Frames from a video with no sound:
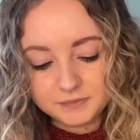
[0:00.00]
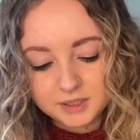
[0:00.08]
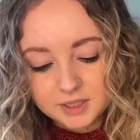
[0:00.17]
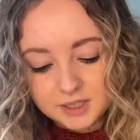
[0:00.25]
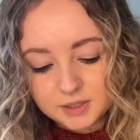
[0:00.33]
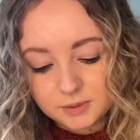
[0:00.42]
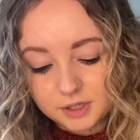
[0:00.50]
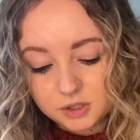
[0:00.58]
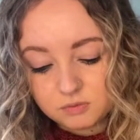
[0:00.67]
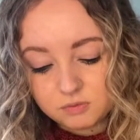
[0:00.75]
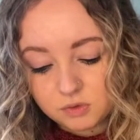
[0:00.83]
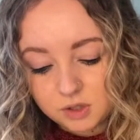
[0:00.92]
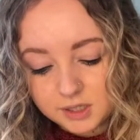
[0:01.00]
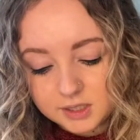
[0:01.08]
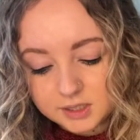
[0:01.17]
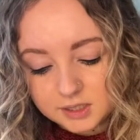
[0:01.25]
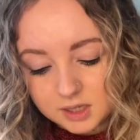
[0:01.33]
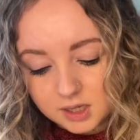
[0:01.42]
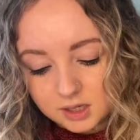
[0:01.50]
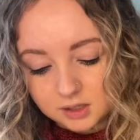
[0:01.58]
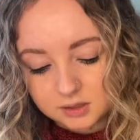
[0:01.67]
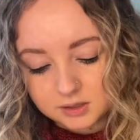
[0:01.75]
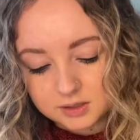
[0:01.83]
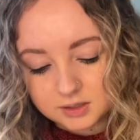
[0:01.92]
So I can write the
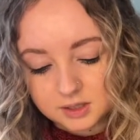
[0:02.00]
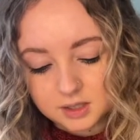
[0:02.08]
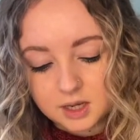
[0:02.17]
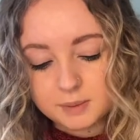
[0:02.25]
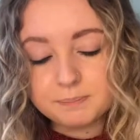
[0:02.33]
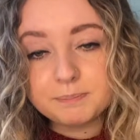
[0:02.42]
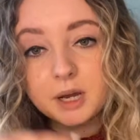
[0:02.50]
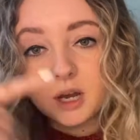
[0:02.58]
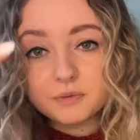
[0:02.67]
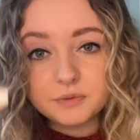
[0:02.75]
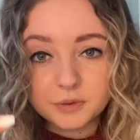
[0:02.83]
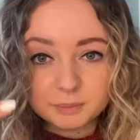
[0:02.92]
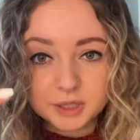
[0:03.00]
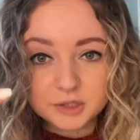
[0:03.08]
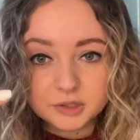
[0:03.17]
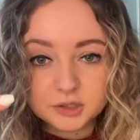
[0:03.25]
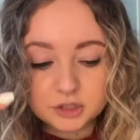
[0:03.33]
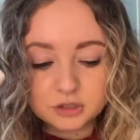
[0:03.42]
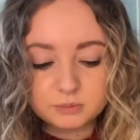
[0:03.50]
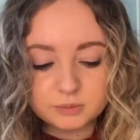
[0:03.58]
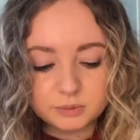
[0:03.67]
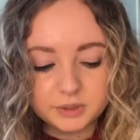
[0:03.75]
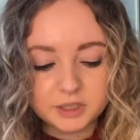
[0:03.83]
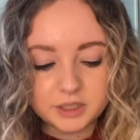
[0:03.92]
answer above the bus stop,
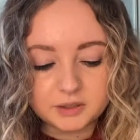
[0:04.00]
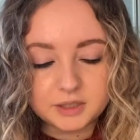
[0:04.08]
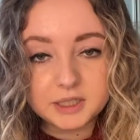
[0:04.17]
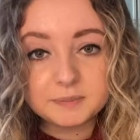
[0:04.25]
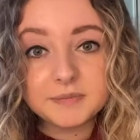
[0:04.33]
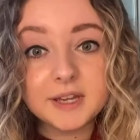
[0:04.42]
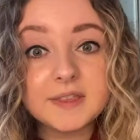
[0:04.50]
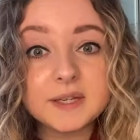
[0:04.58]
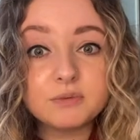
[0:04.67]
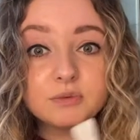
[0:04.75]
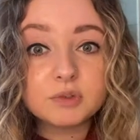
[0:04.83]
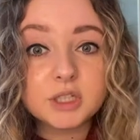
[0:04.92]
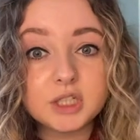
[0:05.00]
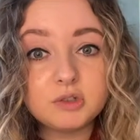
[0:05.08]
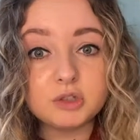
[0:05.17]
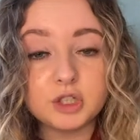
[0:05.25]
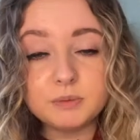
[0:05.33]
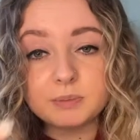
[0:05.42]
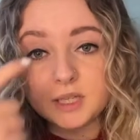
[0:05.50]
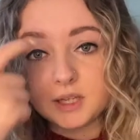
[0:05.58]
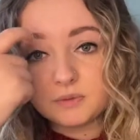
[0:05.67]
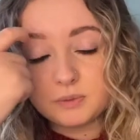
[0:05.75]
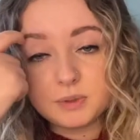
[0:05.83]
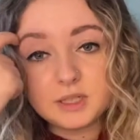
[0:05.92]
we know that, and then regroup
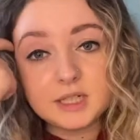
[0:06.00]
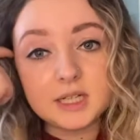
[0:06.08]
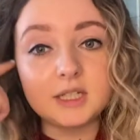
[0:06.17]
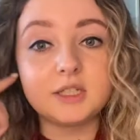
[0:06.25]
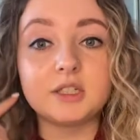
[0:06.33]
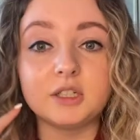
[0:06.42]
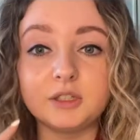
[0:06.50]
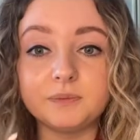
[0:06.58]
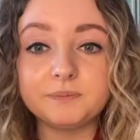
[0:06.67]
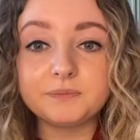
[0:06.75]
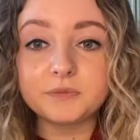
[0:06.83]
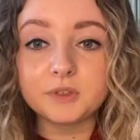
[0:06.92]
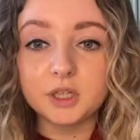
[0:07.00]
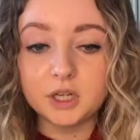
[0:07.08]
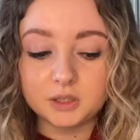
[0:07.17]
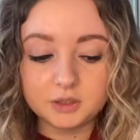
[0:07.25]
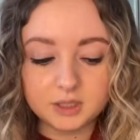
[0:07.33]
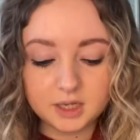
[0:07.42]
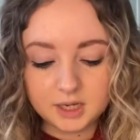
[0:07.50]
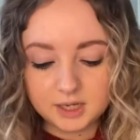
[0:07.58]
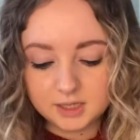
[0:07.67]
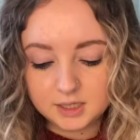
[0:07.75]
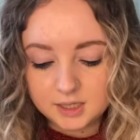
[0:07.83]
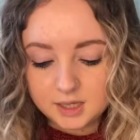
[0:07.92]
if we need to, okay?
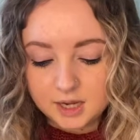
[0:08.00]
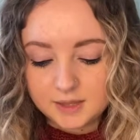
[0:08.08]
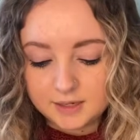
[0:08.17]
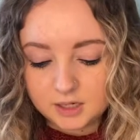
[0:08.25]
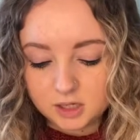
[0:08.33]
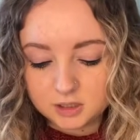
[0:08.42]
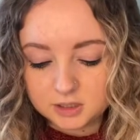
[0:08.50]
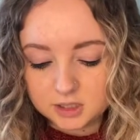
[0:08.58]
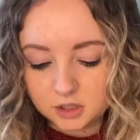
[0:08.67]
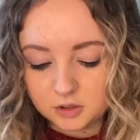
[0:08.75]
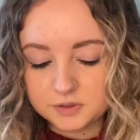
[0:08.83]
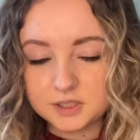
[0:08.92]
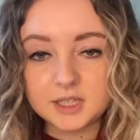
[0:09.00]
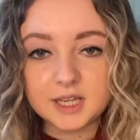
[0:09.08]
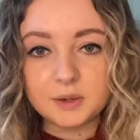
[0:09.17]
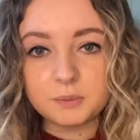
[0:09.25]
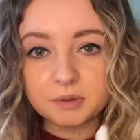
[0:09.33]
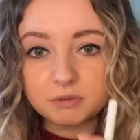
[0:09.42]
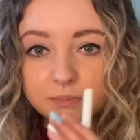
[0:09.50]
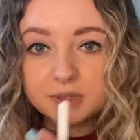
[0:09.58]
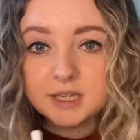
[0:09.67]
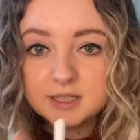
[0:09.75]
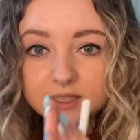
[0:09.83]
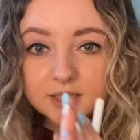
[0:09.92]
And then lastly, obviously, we're
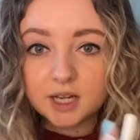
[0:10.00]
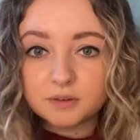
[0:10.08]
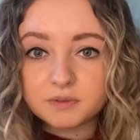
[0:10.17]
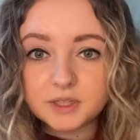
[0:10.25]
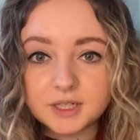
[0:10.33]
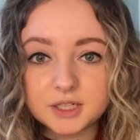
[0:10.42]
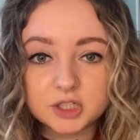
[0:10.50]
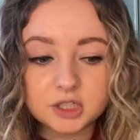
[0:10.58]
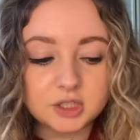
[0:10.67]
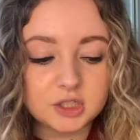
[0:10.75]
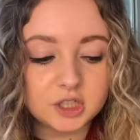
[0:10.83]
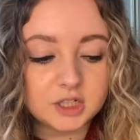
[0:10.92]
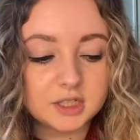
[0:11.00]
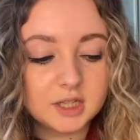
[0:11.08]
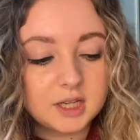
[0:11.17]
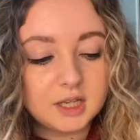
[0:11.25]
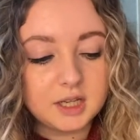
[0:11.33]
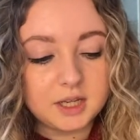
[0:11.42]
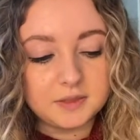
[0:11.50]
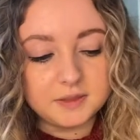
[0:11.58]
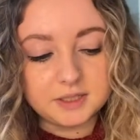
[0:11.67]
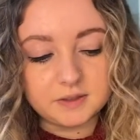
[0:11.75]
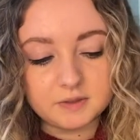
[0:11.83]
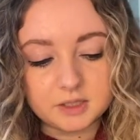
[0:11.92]
repeating that for each digit in the
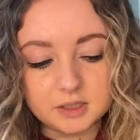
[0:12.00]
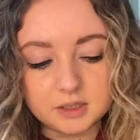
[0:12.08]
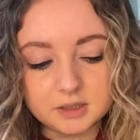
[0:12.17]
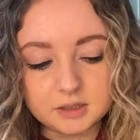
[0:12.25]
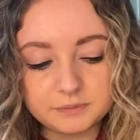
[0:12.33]
dividend.